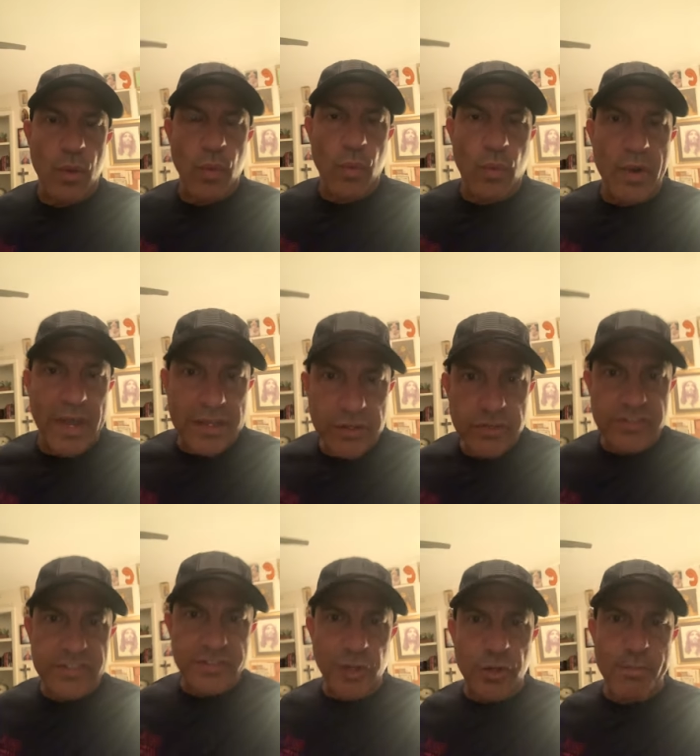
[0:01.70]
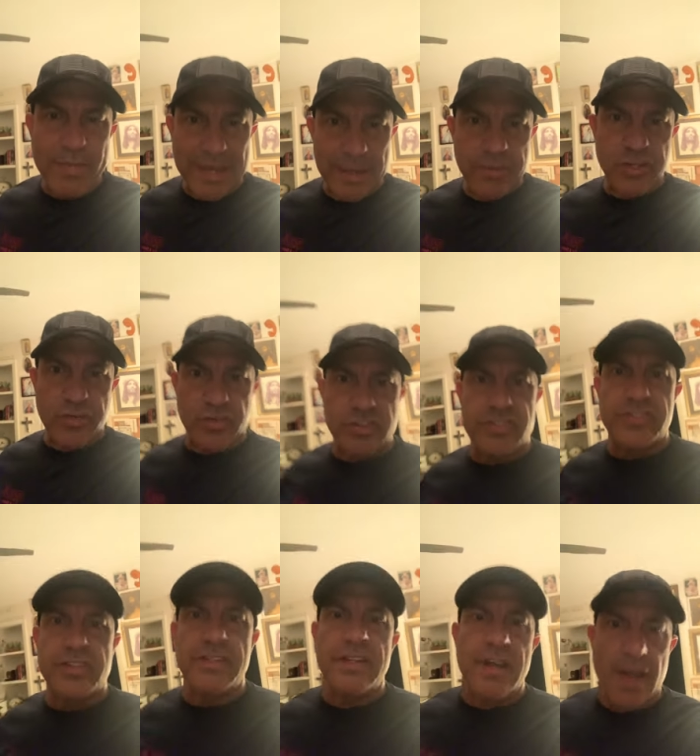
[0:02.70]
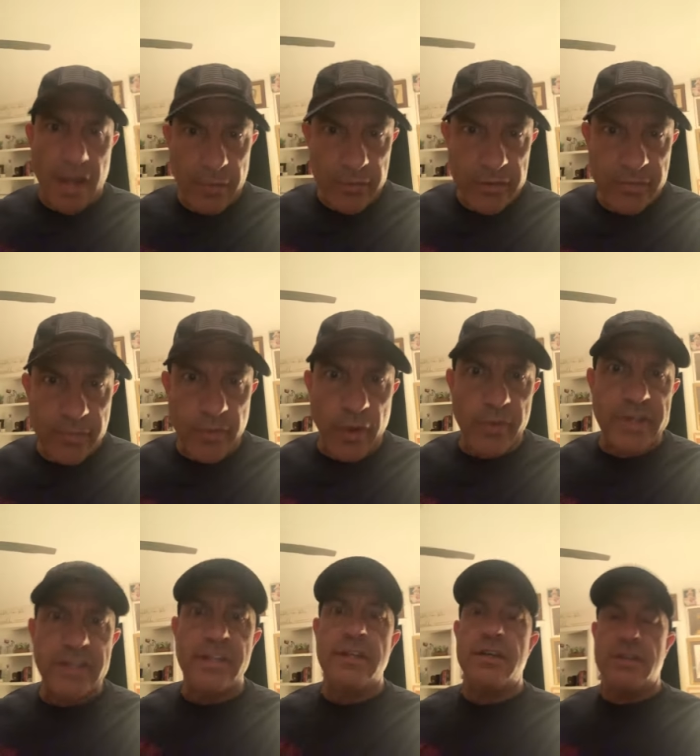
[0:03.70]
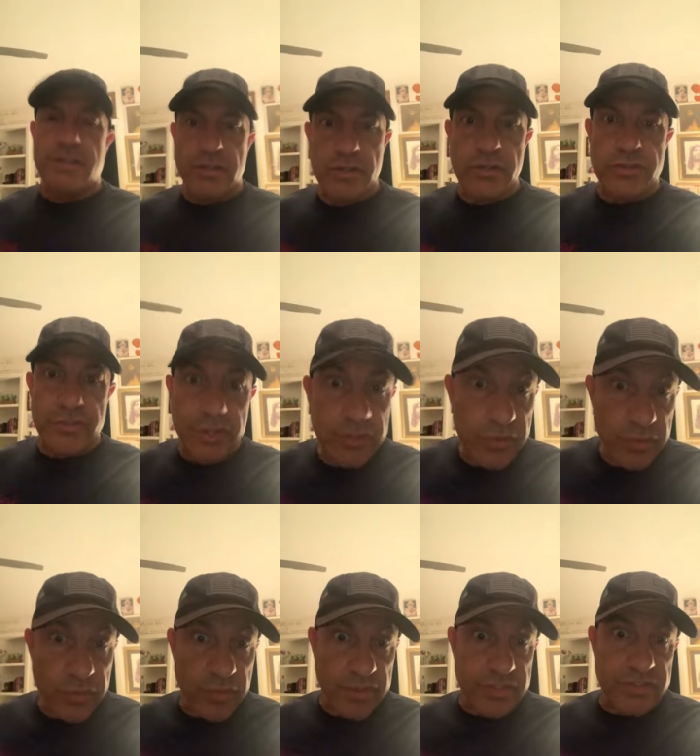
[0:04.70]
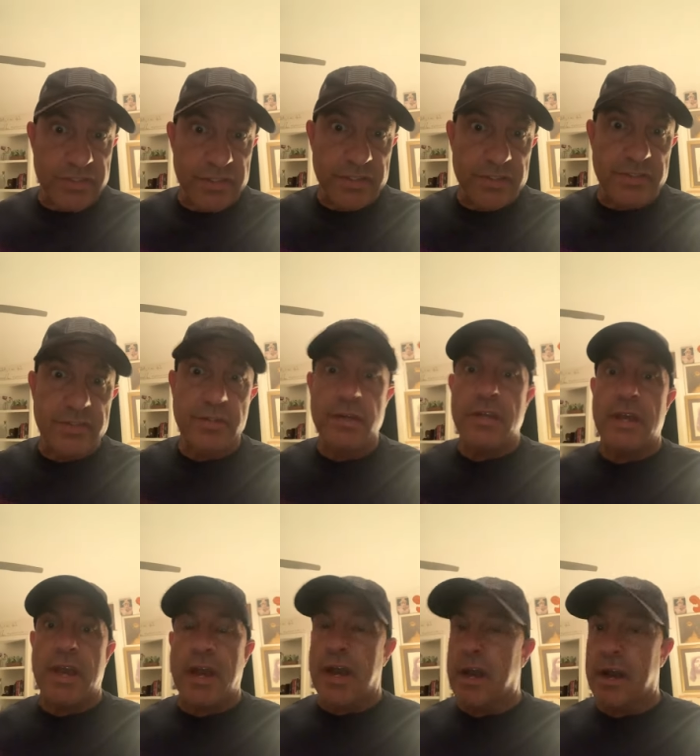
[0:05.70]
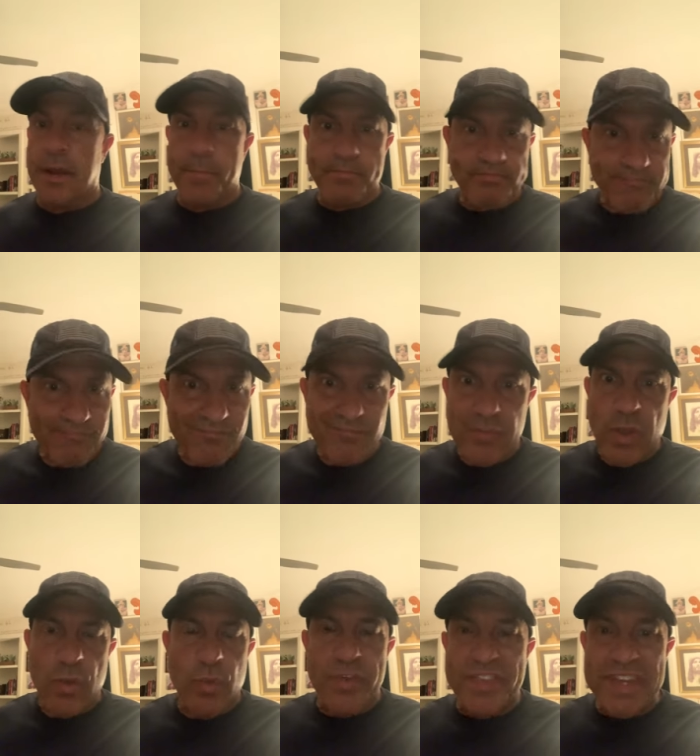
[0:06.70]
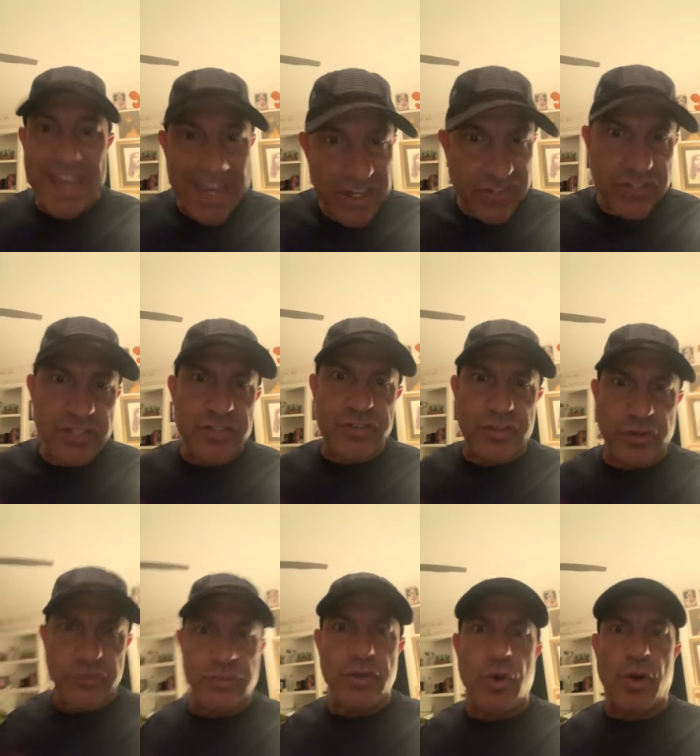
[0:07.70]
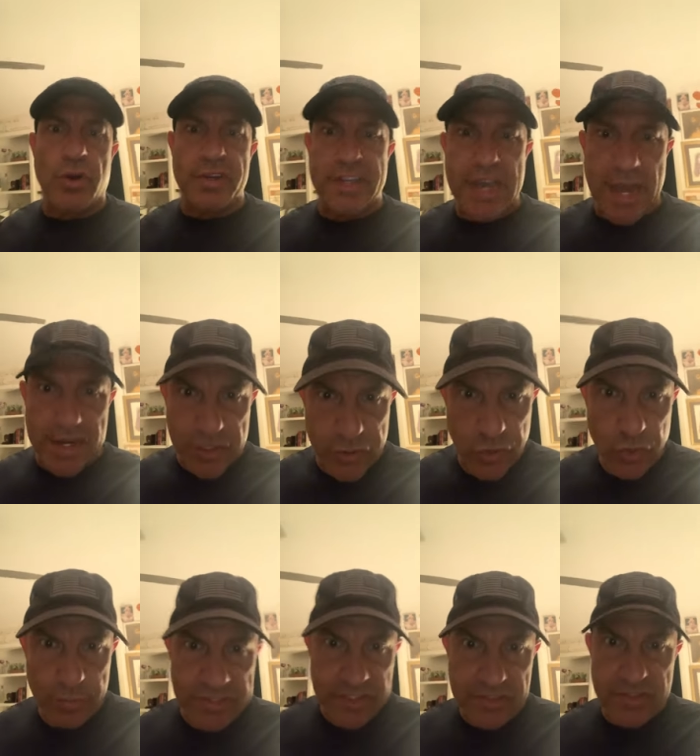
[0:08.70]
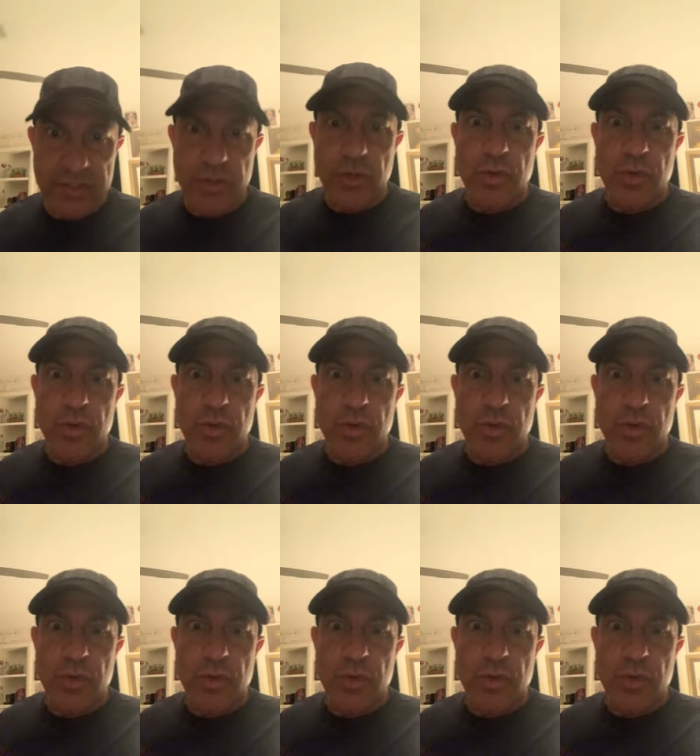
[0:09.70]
When I use the term baby Christian, I'm referring to new Christians, um, what the ancient church called catechumens,